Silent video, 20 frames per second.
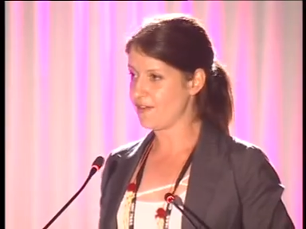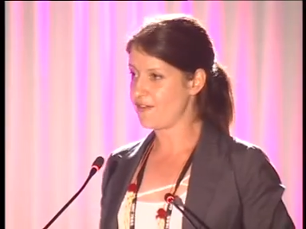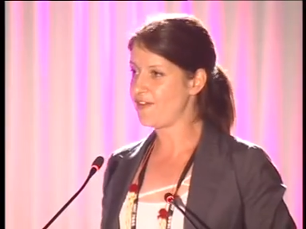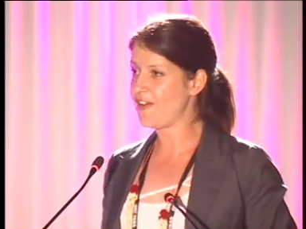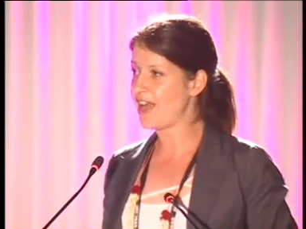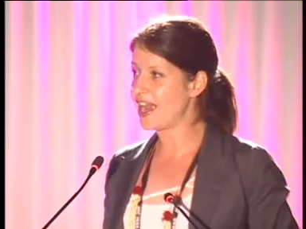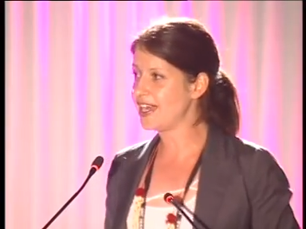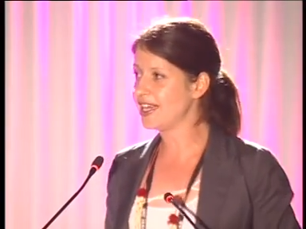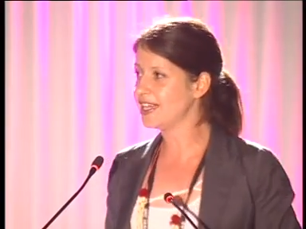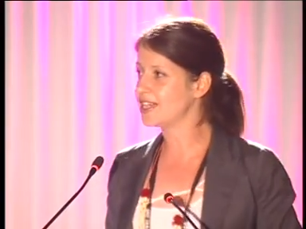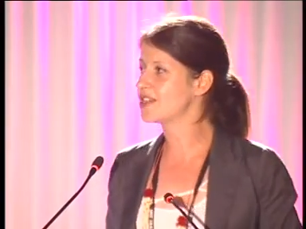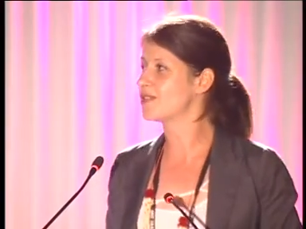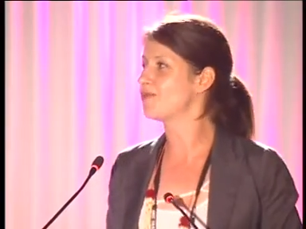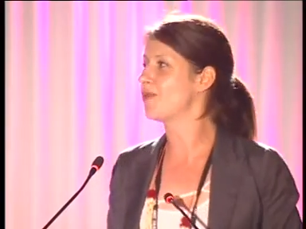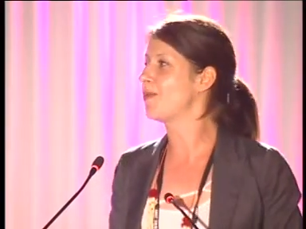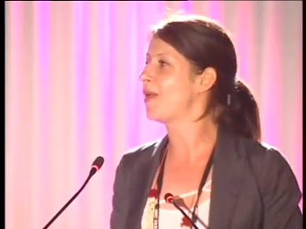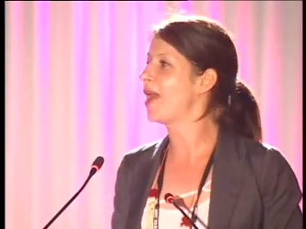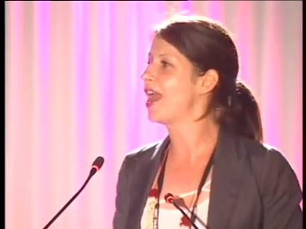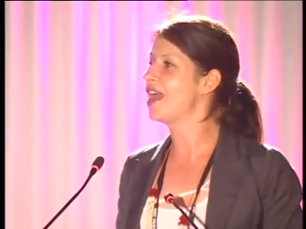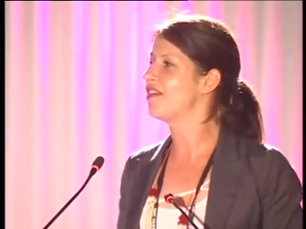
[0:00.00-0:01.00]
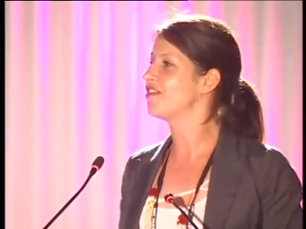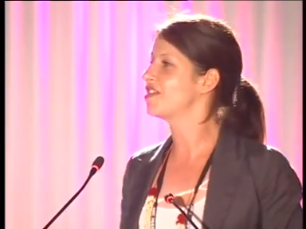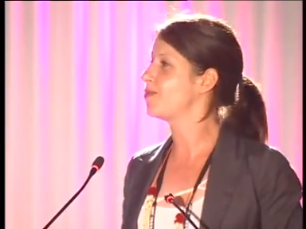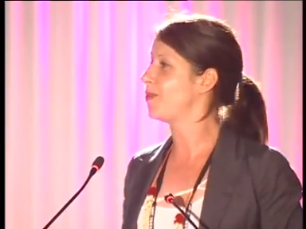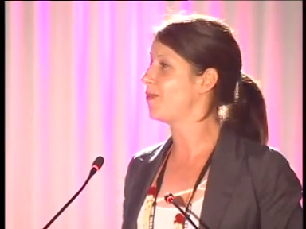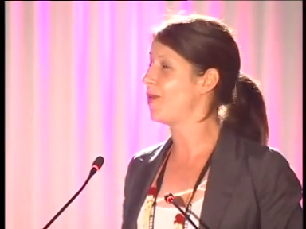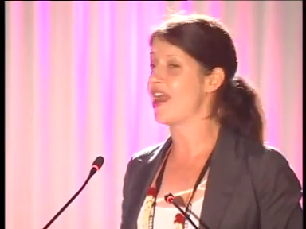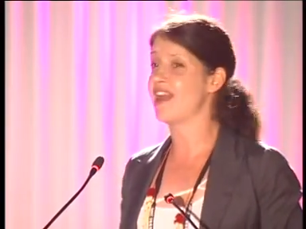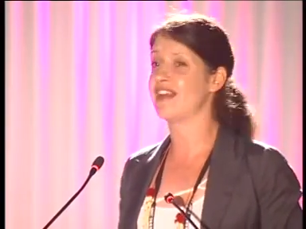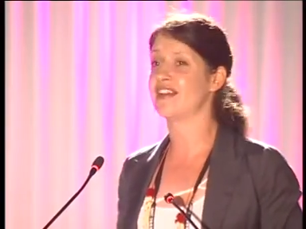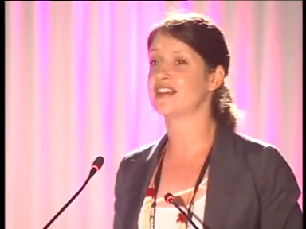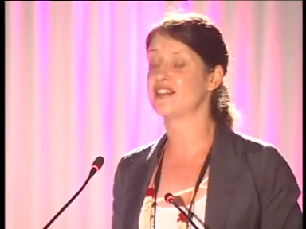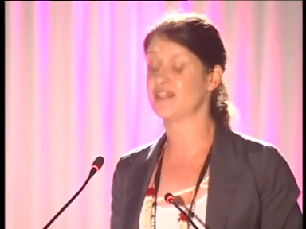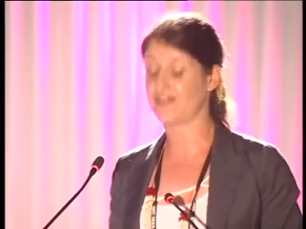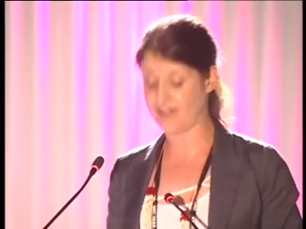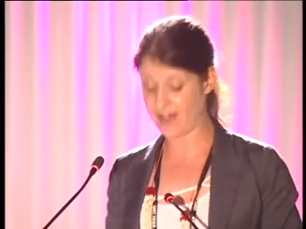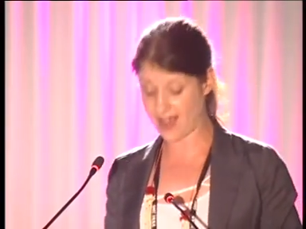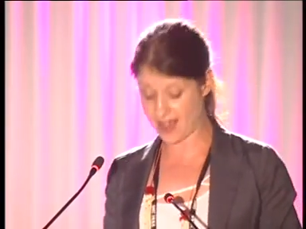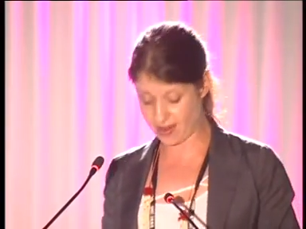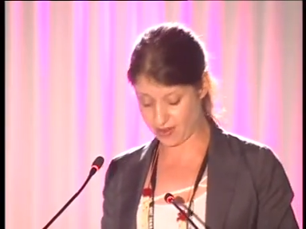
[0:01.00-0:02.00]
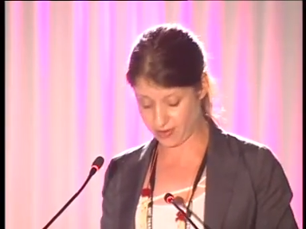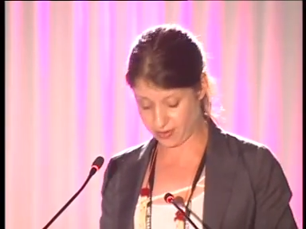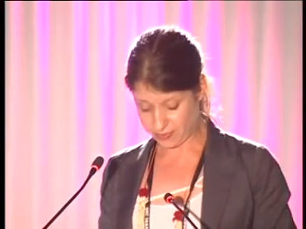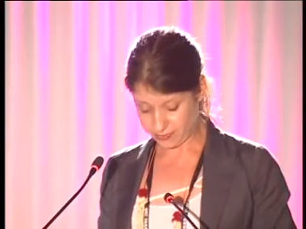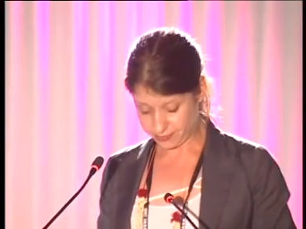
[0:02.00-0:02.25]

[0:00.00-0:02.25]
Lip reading: Failing to prepare is preparing to fail.